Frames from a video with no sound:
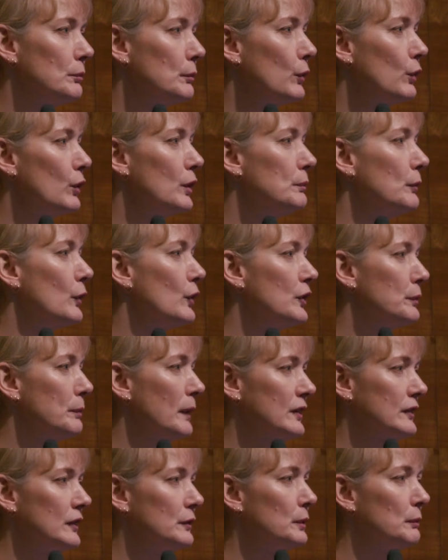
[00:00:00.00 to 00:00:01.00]
on more and more,
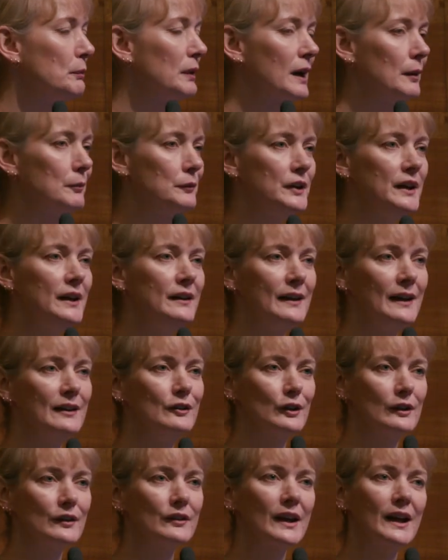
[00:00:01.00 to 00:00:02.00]
especially as we become
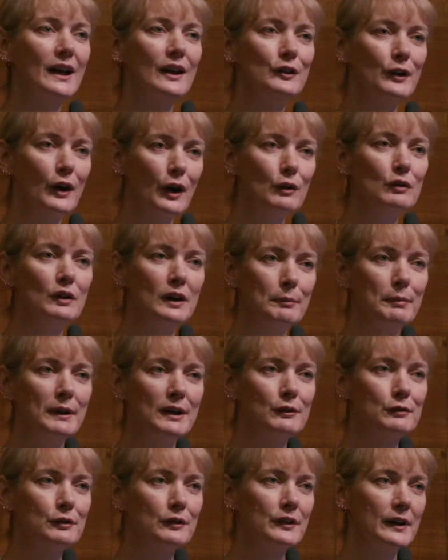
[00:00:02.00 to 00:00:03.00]
teenagers, to only
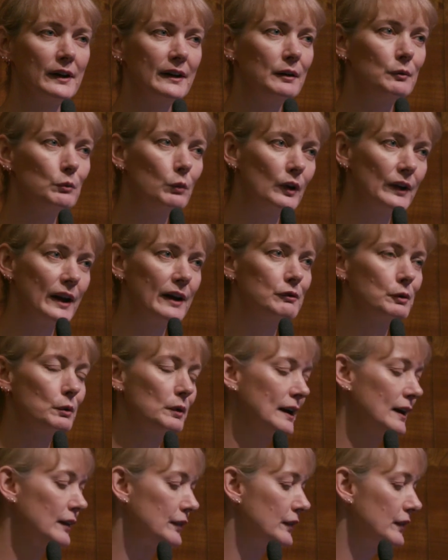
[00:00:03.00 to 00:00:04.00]
be interested in what
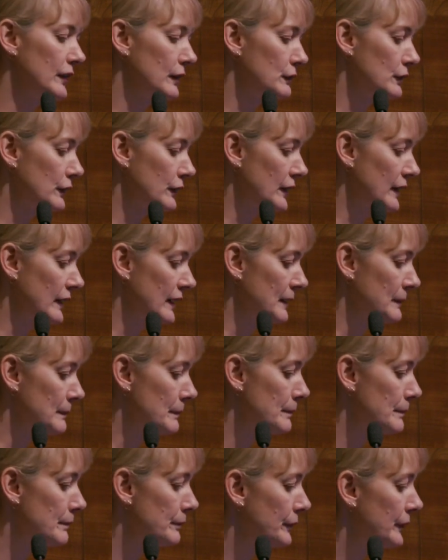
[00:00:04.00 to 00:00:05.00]
everyone else is interested in.
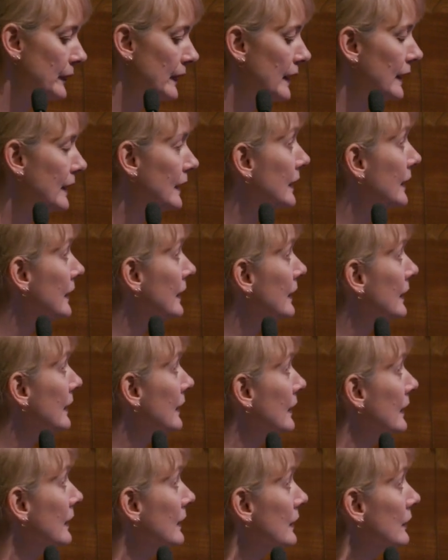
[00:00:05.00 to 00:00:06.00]

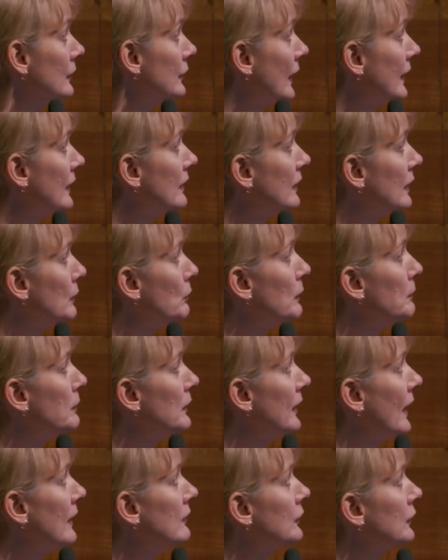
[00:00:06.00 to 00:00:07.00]
Secondly, we
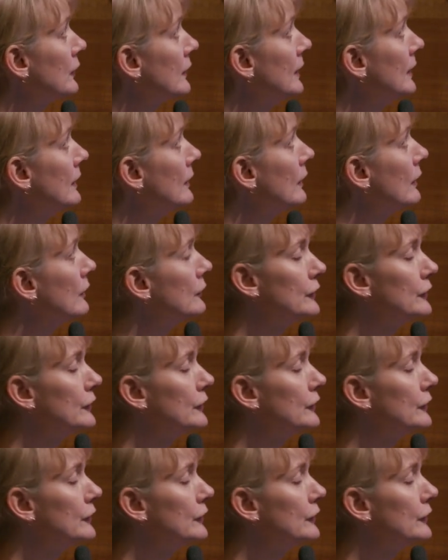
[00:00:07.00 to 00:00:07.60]
potentially